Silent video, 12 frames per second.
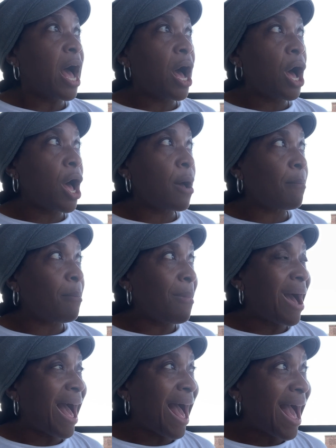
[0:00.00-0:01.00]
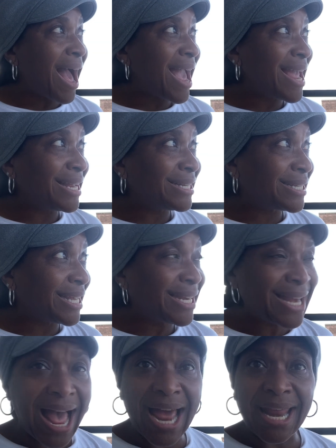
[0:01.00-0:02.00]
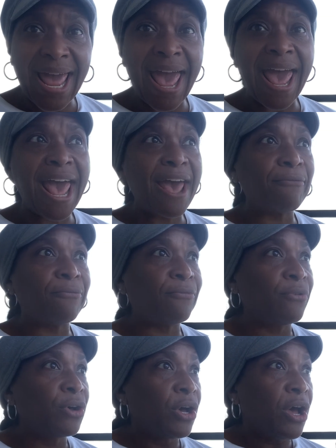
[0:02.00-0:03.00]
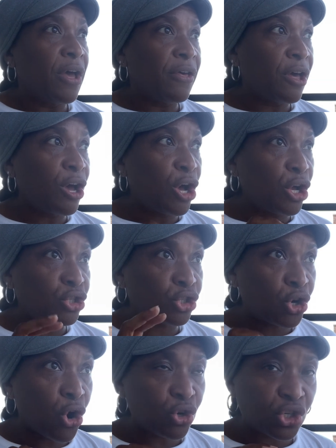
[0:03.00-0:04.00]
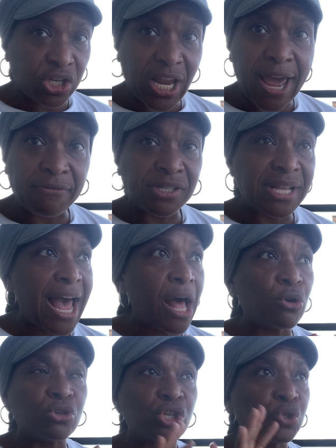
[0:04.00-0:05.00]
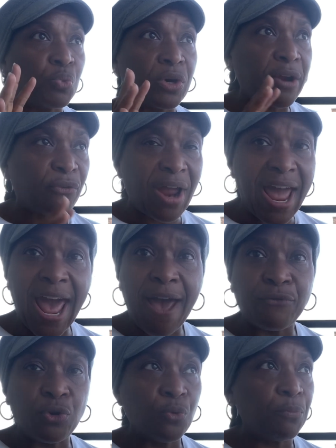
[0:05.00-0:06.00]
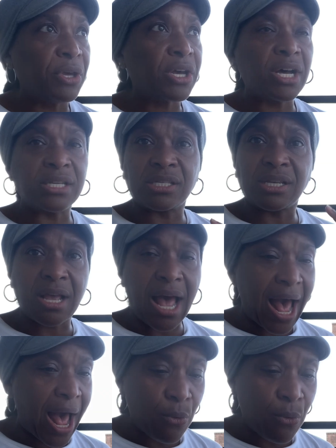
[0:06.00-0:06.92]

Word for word: Um, I did not have church lifestyle or just whatever have you because I